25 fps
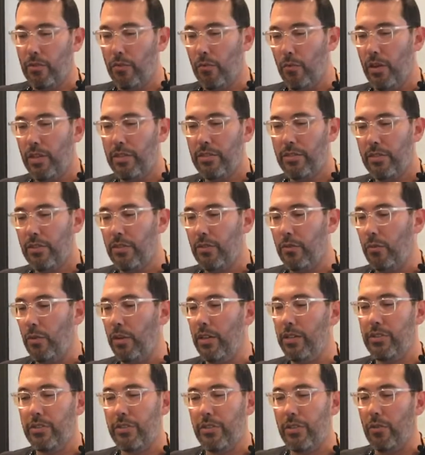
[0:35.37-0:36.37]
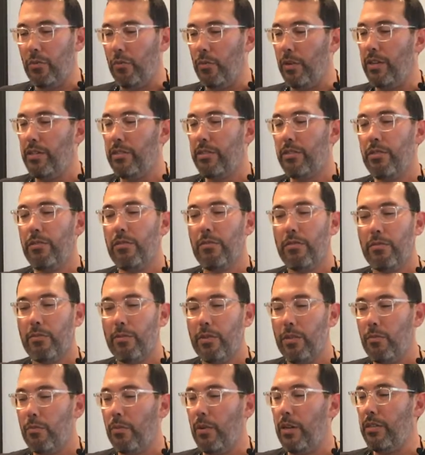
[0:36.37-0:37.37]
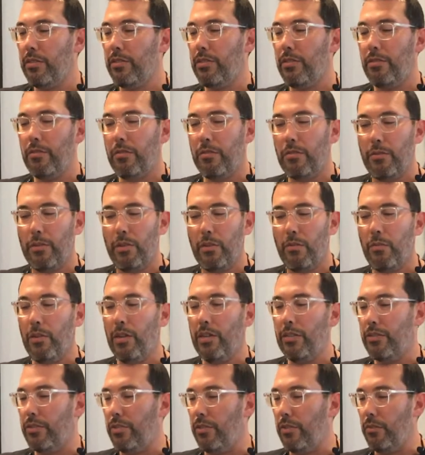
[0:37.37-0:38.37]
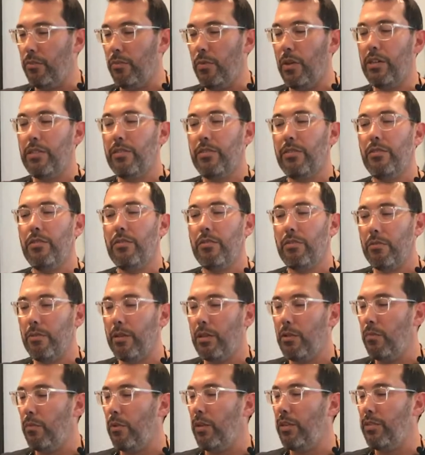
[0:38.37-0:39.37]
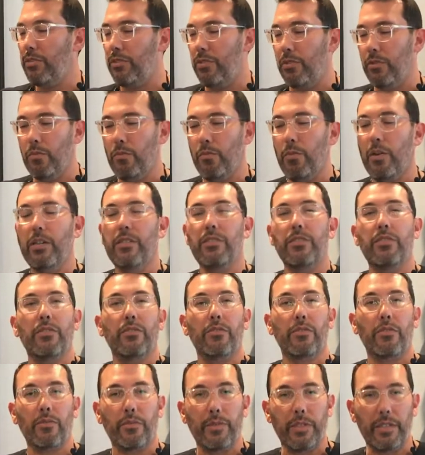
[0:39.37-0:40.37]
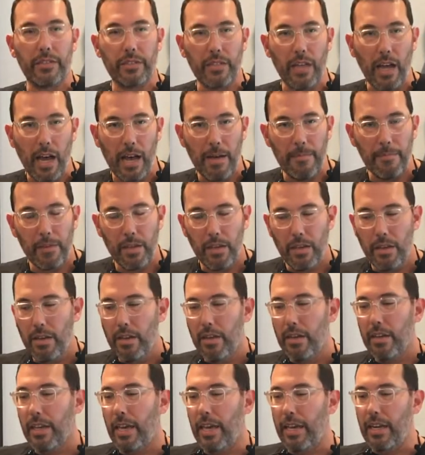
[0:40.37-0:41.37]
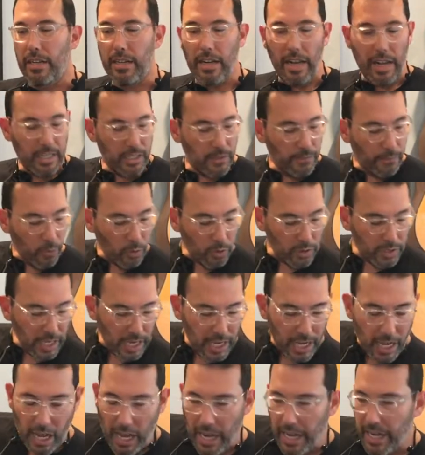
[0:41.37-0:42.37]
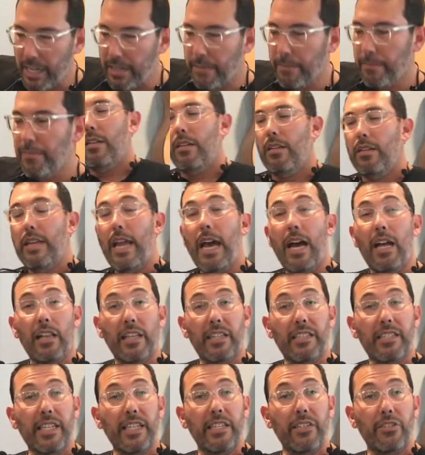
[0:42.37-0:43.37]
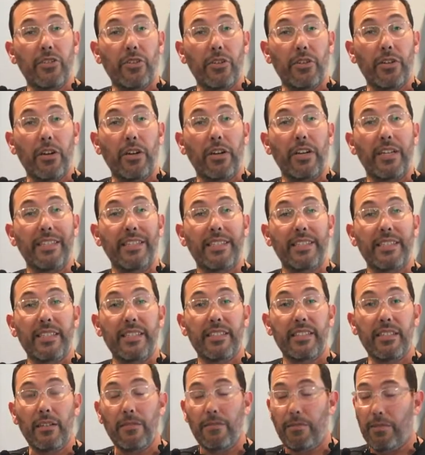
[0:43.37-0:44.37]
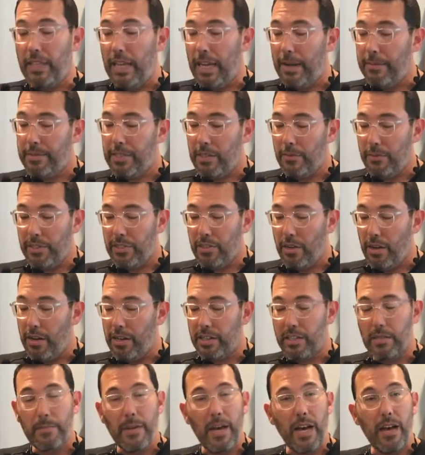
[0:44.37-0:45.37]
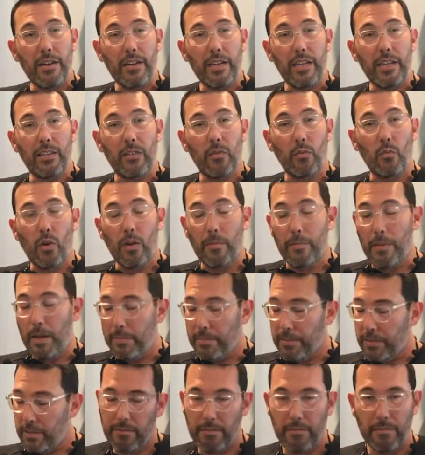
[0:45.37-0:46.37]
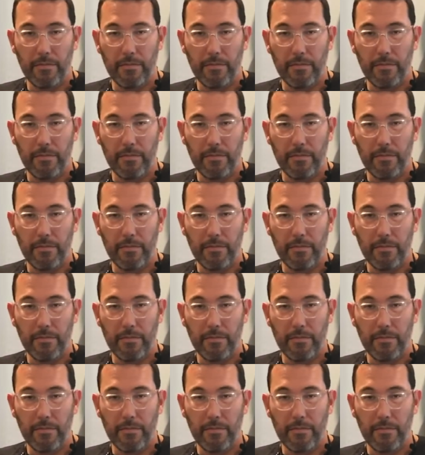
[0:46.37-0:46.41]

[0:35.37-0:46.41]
1 2 1 2 1 2 3 1 2 3 1 2 1 2 3 1 2 1 2 3 stop. Get a nice forte height. Now let's insert our consistent flams that we talked about in the warm-ups.